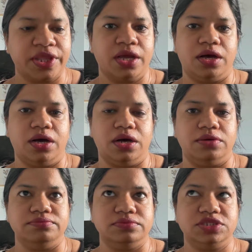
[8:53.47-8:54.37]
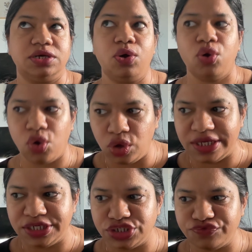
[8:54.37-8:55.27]
The whole
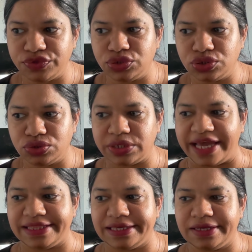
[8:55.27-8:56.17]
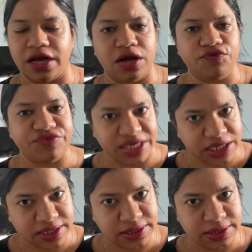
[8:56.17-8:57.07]
interview took, I think, a
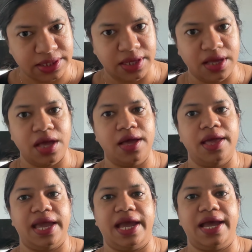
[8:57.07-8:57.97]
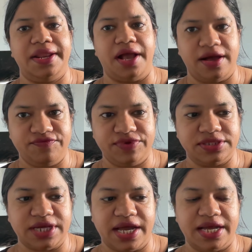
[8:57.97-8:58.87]
week. And after
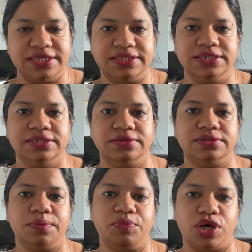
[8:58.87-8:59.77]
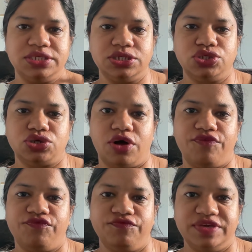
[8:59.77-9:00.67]
that, the process
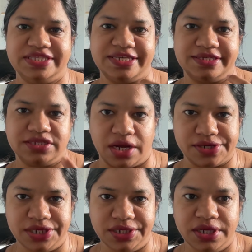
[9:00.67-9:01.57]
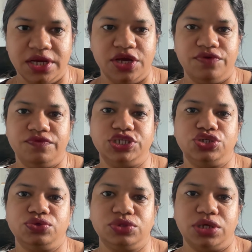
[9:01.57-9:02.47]
of visa started, which
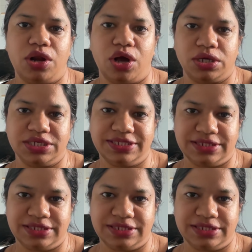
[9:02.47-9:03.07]
took the longest